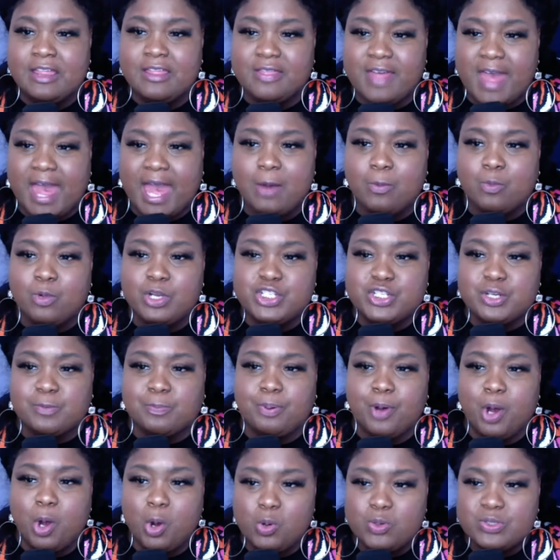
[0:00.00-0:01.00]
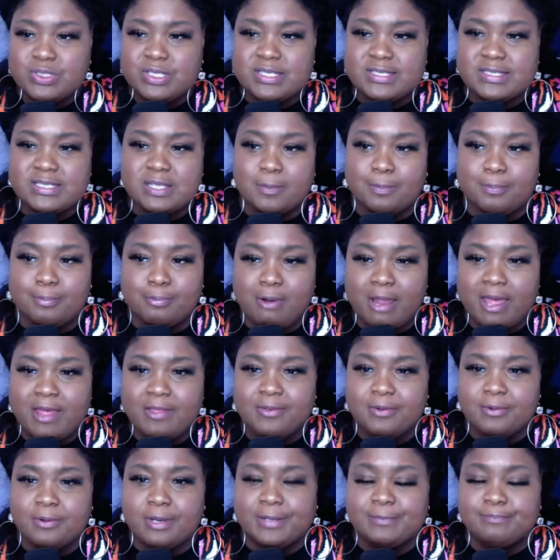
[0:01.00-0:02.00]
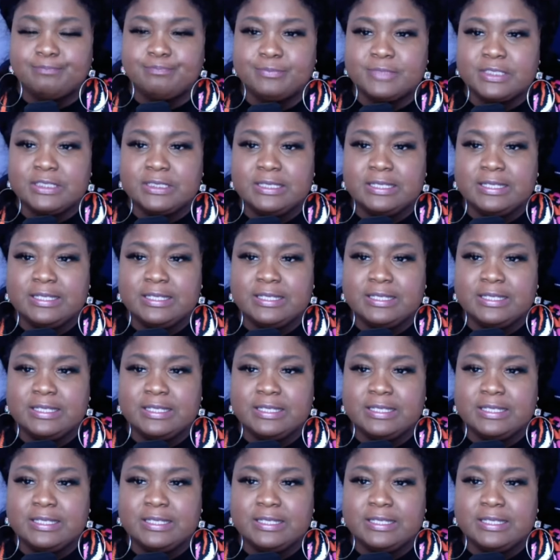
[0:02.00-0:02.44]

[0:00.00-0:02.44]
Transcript: that which opposes the brethren